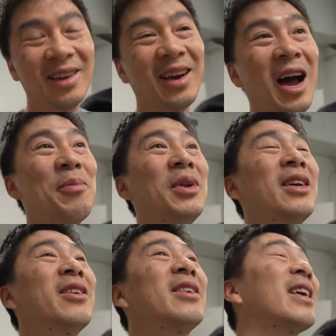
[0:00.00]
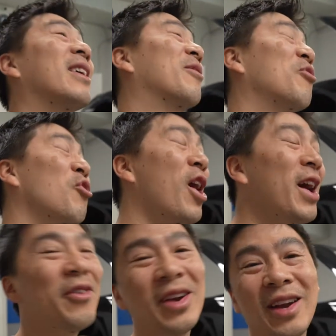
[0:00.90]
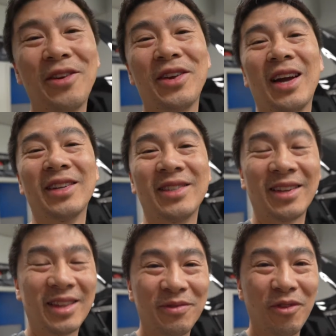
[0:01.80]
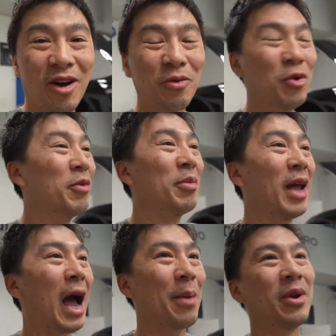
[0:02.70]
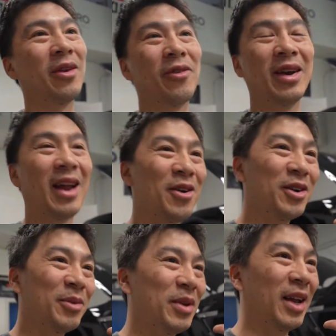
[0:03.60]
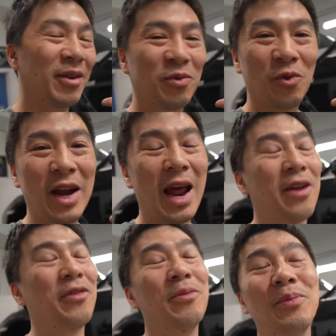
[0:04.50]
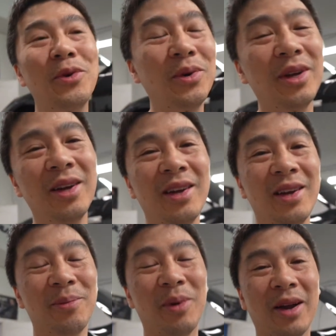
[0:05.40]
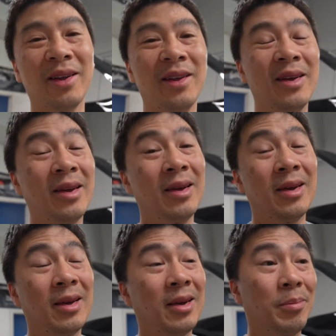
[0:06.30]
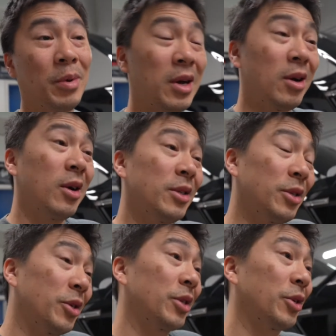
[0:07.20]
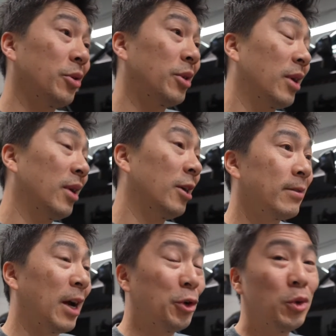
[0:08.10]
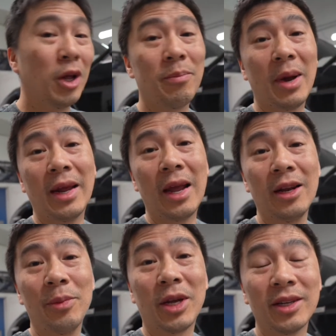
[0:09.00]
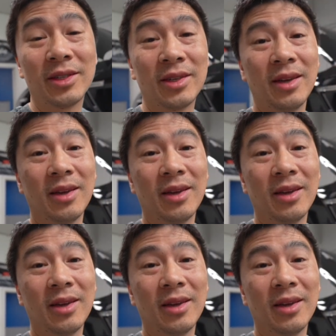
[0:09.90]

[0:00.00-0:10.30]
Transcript: I'd be literally like crying right now, you guys. Like this vlog wouldn't be happening right now, it'd be like right out of the mood. But, but on a serious note, I do love my daily, because